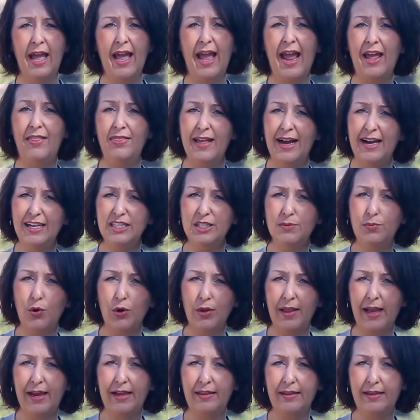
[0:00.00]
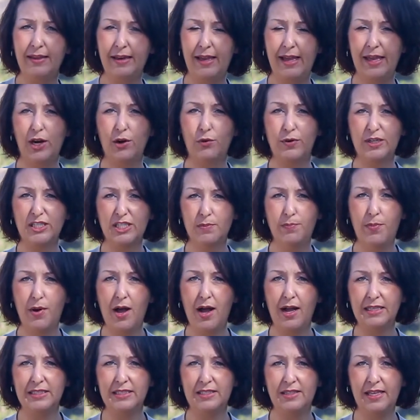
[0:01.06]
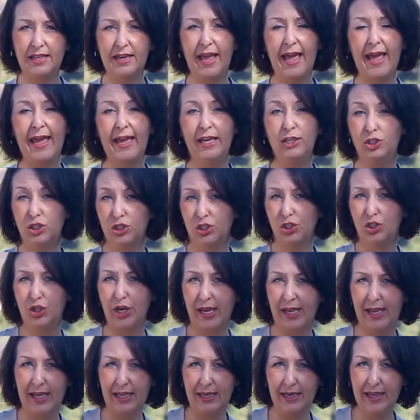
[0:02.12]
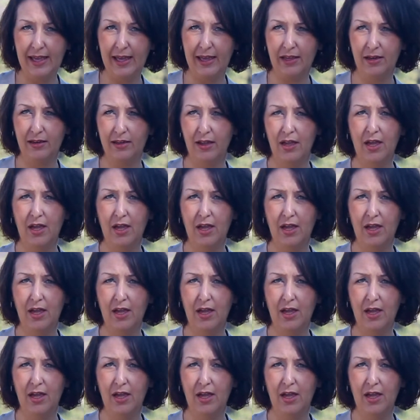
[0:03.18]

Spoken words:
and that's more likely to get a response than, hey, just checking in.